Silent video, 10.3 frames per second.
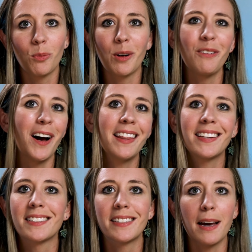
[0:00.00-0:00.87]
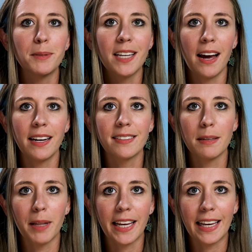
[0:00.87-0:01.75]
We find that steps kind of
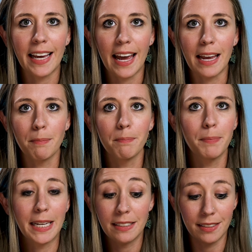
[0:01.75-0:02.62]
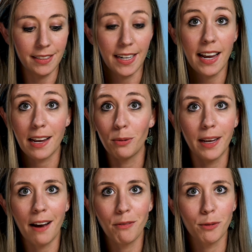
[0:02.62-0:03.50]
seem like a game because today we
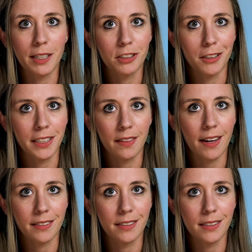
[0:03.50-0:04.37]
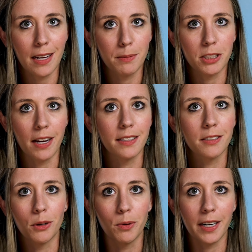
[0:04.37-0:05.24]
haven't reached our 10,000 steps yet,
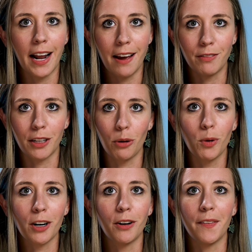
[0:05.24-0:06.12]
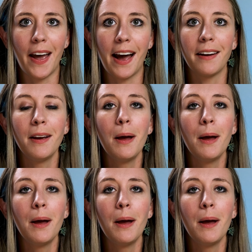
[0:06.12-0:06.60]
so we're going to have to go work on that.